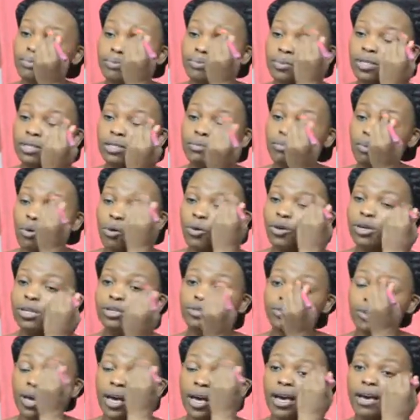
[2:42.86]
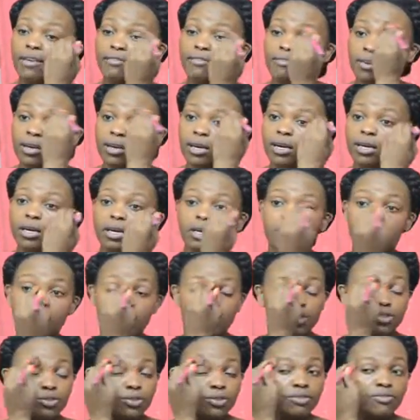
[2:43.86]
it's important to have a
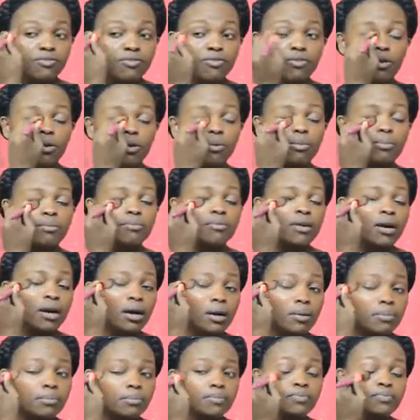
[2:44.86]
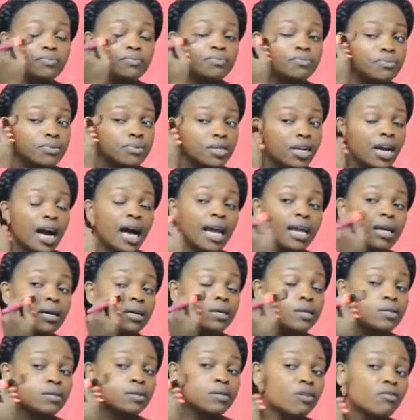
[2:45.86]
uniform
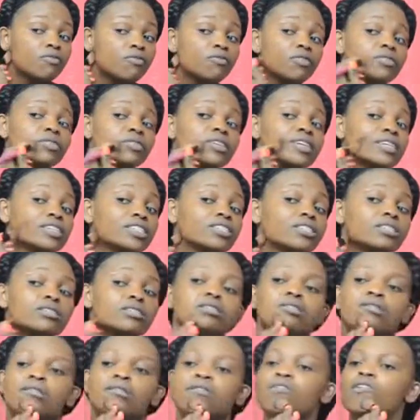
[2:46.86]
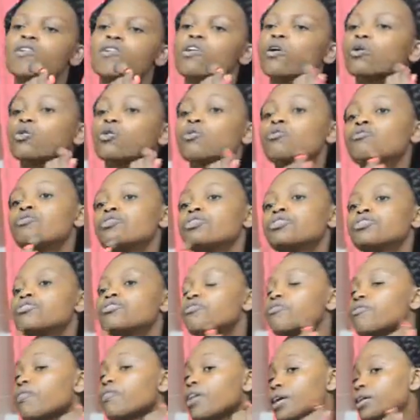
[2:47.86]
color of foundation all over your
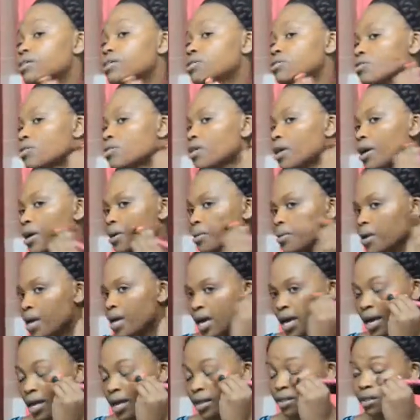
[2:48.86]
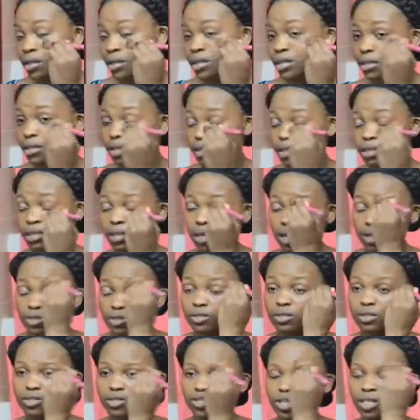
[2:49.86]
face. Okay, and this is
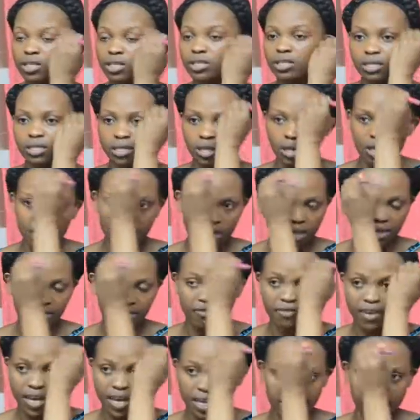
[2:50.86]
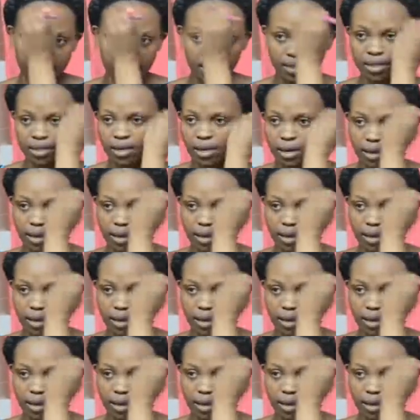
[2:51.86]
actually just the first